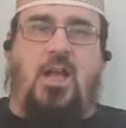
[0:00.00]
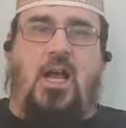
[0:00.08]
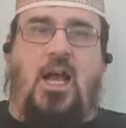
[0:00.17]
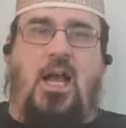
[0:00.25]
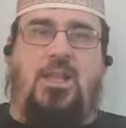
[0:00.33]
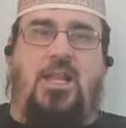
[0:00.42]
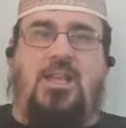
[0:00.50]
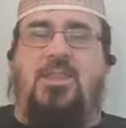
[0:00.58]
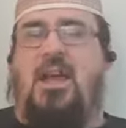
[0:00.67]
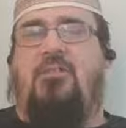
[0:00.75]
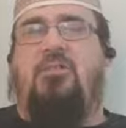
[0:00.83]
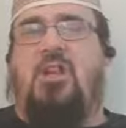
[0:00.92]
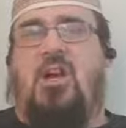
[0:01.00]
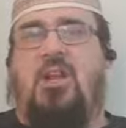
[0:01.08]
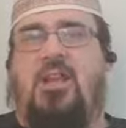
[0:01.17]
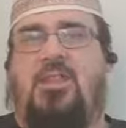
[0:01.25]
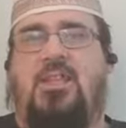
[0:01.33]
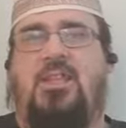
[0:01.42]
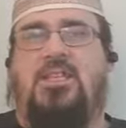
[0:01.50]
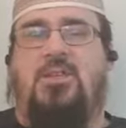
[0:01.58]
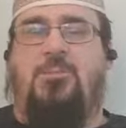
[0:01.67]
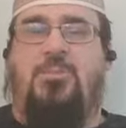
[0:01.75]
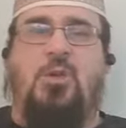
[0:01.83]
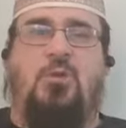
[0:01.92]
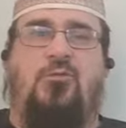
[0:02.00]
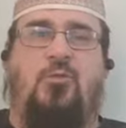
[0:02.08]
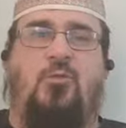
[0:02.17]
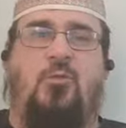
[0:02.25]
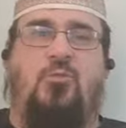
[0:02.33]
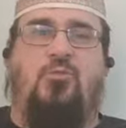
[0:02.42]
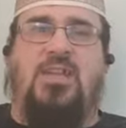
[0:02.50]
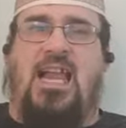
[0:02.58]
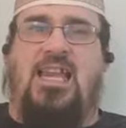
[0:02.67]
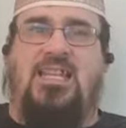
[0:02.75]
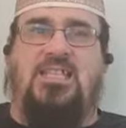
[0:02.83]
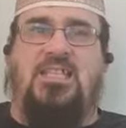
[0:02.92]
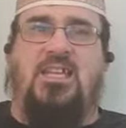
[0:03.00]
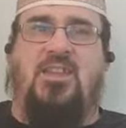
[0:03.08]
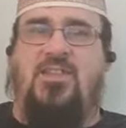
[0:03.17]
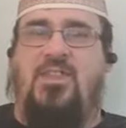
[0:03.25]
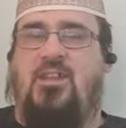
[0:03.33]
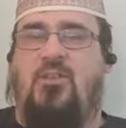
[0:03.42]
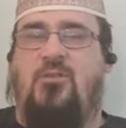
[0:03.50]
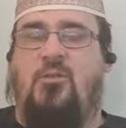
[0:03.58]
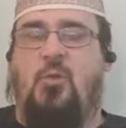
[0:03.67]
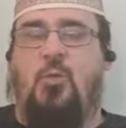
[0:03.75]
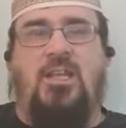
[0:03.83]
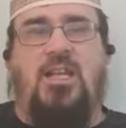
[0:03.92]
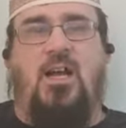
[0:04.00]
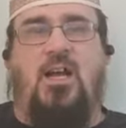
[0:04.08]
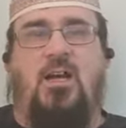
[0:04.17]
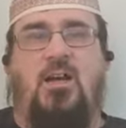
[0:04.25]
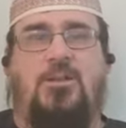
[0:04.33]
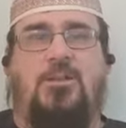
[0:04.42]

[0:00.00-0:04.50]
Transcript: And in that regard, I think that's a beautiful reality and a thing of who we are.